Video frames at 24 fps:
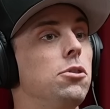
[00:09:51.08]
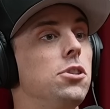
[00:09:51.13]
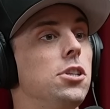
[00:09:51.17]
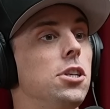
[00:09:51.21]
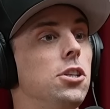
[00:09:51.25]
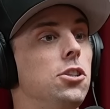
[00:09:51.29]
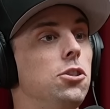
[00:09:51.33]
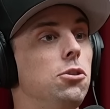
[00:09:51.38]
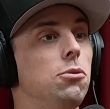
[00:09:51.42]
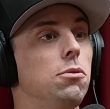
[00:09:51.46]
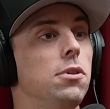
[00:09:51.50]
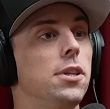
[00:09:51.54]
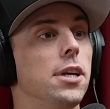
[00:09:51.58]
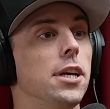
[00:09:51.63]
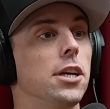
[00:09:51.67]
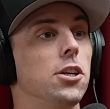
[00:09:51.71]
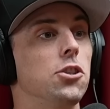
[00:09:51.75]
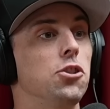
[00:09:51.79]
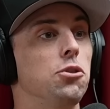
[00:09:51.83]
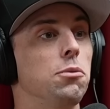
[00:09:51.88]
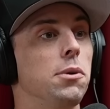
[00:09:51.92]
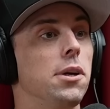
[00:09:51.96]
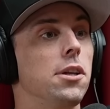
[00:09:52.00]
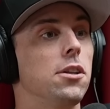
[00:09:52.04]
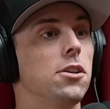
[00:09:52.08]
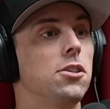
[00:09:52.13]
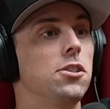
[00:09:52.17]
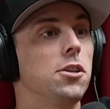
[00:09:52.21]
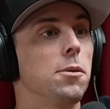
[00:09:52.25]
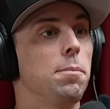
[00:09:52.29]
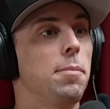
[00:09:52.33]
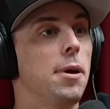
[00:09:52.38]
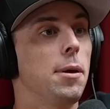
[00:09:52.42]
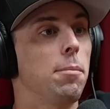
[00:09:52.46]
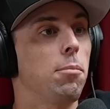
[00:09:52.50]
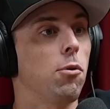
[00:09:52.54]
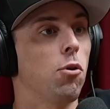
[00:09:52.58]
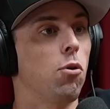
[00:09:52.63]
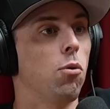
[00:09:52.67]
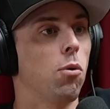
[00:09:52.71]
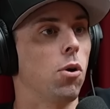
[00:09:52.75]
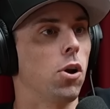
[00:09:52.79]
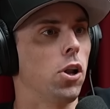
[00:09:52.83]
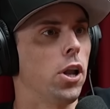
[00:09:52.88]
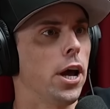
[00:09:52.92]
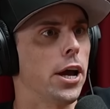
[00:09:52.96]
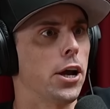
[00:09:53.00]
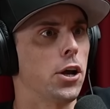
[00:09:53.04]
you see two things. You either see people
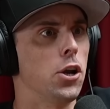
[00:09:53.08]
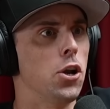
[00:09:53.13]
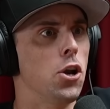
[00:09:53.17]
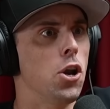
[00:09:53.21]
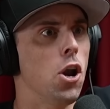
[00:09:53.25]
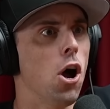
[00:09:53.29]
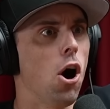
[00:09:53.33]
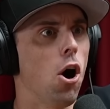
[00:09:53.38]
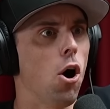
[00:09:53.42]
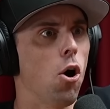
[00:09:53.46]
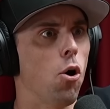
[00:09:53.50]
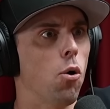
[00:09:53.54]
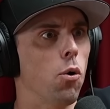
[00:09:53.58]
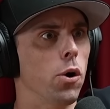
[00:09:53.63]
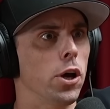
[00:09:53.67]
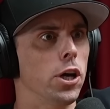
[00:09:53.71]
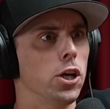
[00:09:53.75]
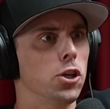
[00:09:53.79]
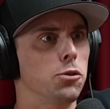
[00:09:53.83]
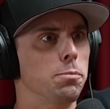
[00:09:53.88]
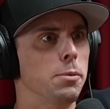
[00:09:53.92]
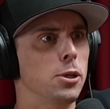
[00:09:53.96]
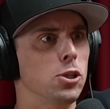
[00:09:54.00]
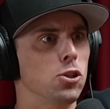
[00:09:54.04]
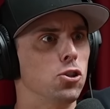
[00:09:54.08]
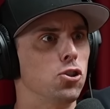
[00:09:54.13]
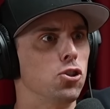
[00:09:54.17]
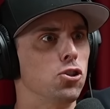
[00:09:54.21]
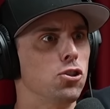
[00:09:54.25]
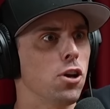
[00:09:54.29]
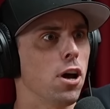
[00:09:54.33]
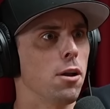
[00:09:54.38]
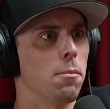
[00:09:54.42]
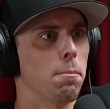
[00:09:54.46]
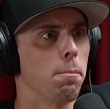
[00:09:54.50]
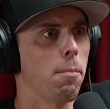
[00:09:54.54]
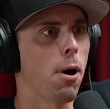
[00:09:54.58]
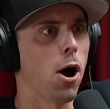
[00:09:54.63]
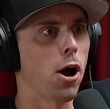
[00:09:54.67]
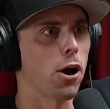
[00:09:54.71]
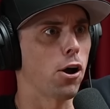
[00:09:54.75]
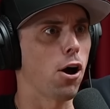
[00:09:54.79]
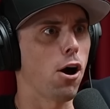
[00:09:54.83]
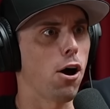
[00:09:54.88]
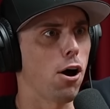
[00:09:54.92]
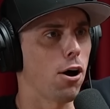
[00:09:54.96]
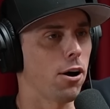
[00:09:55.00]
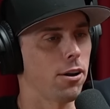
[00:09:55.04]
who are like, no, he's been sent by
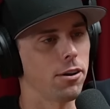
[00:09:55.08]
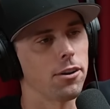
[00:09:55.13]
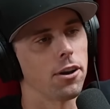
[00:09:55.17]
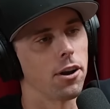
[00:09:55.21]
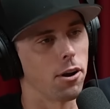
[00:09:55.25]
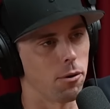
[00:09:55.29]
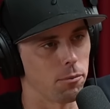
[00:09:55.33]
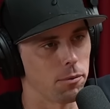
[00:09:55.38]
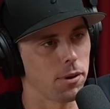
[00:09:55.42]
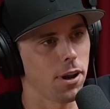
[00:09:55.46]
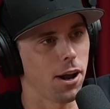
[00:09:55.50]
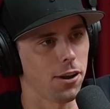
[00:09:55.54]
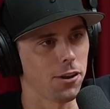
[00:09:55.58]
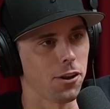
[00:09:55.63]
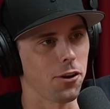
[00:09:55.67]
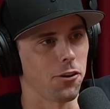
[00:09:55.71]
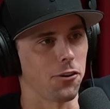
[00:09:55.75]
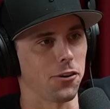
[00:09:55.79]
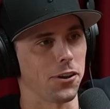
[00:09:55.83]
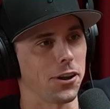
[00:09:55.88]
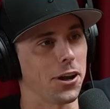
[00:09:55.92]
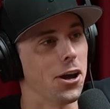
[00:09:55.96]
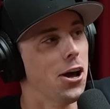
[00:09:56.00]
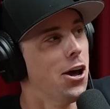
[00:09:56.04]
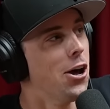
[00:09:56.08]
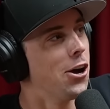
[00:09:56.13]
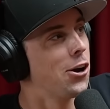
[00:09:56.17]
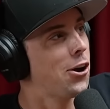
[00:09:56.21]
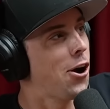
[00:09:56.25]
God, you know, not literally,